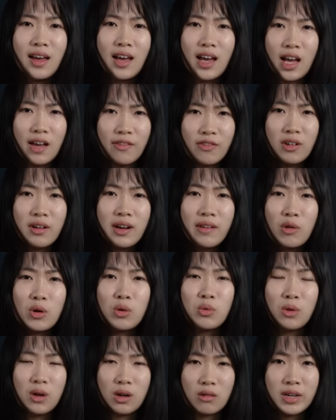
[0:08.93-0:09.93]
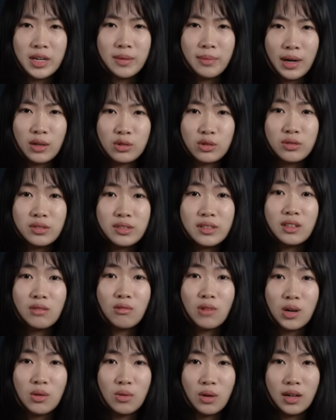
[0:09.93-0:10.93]
Have you ever worried about choosing the
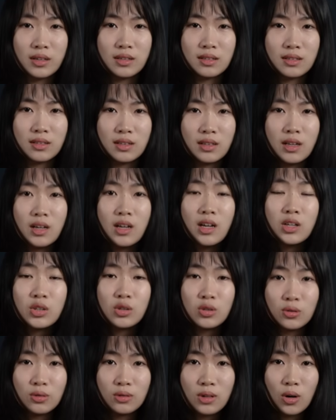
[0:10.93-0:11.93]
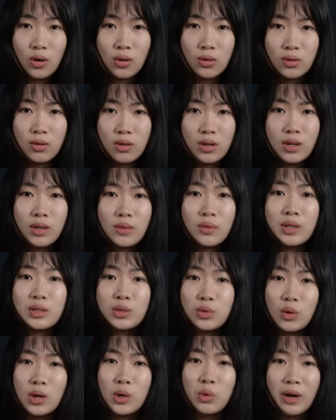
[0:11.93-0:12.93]
wrong one? Too low, your
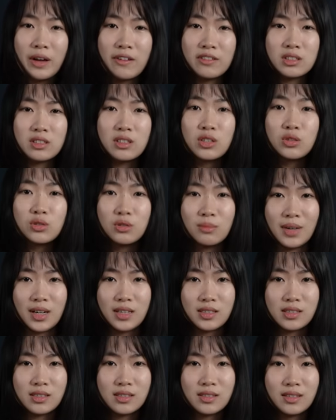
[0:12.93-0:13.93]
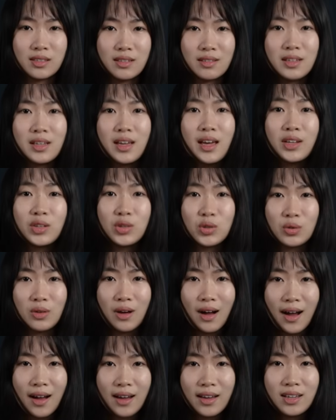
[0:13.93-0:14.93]
square waves turn too mush, and too
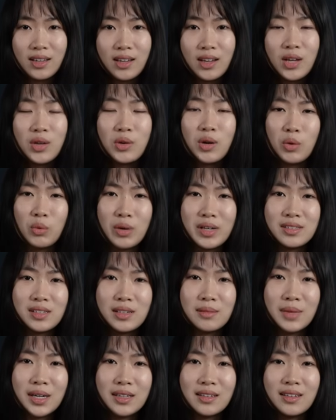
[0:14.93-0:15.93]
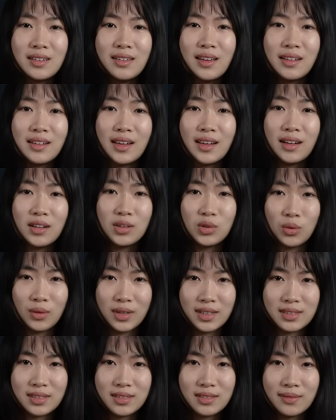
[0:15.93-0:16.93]
high, you're wasting money and adding
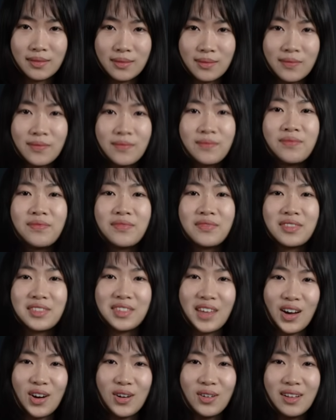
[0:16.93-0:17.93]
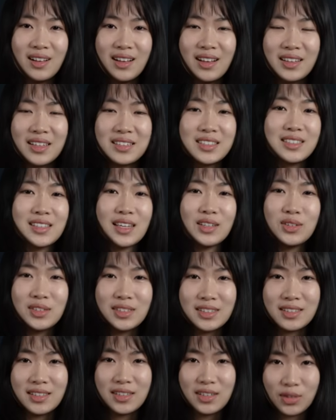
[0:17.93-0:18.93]
noise. Now, let's settle
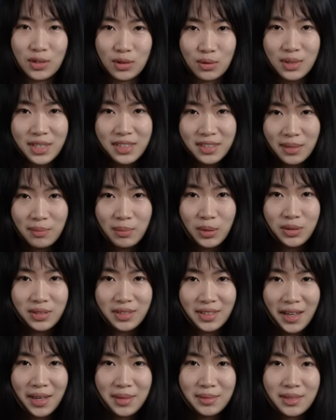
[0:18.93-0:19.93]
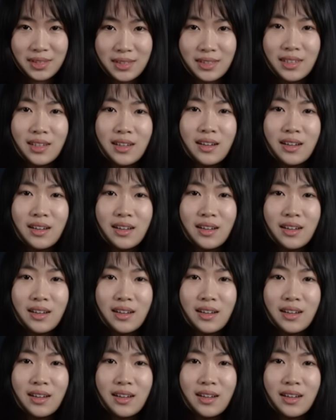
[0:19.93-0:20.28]
this in three simple steps.